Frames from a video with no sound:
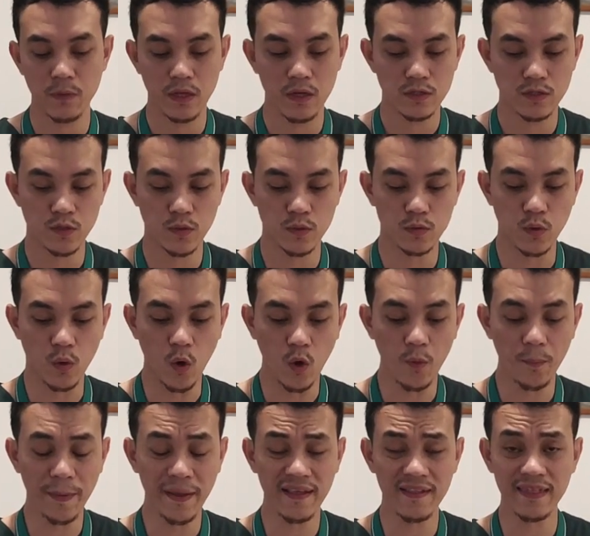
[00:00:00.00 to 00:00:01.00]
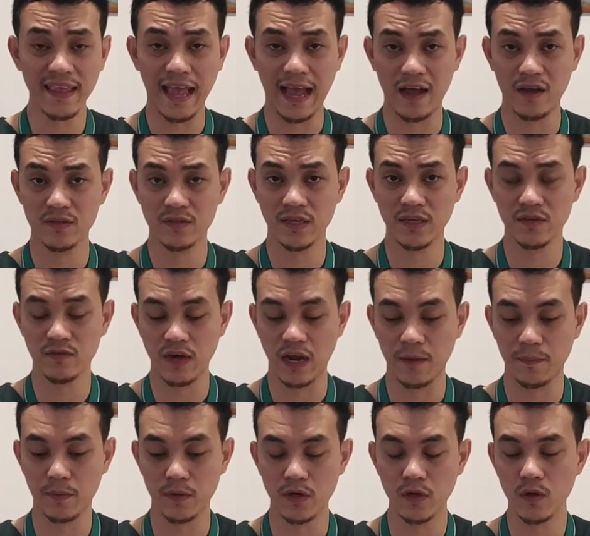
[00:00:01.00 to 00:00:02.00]
So to open the outside
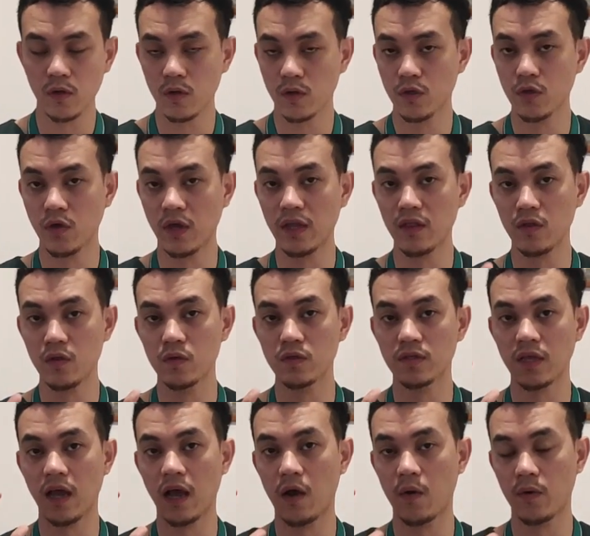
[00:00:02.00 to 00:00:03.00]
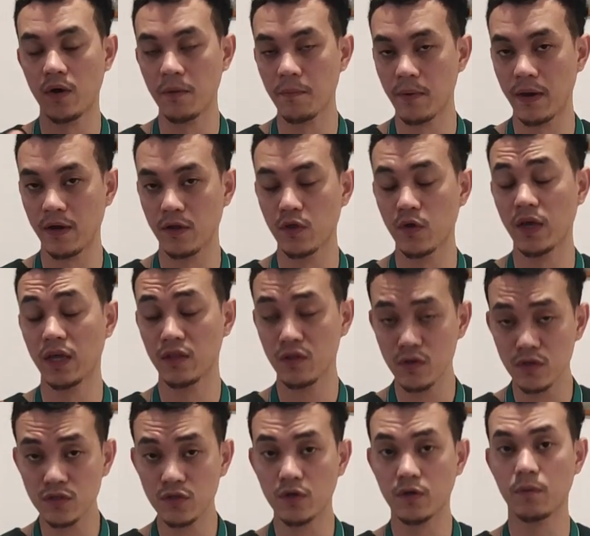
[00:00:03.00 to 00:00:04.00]
wrapper, you can use
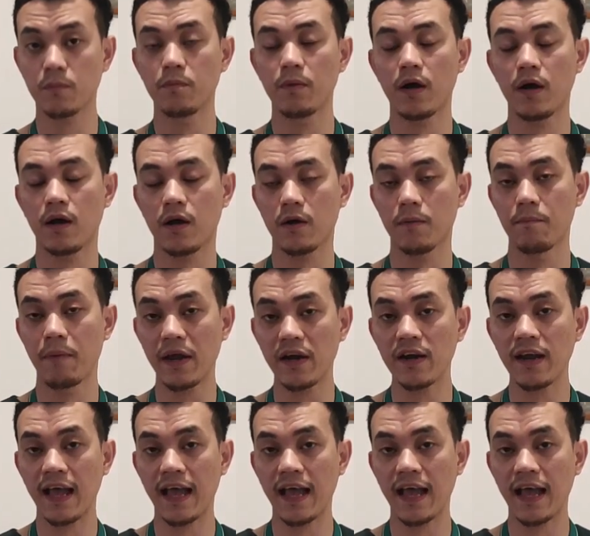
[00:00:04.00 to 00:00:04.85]
your bare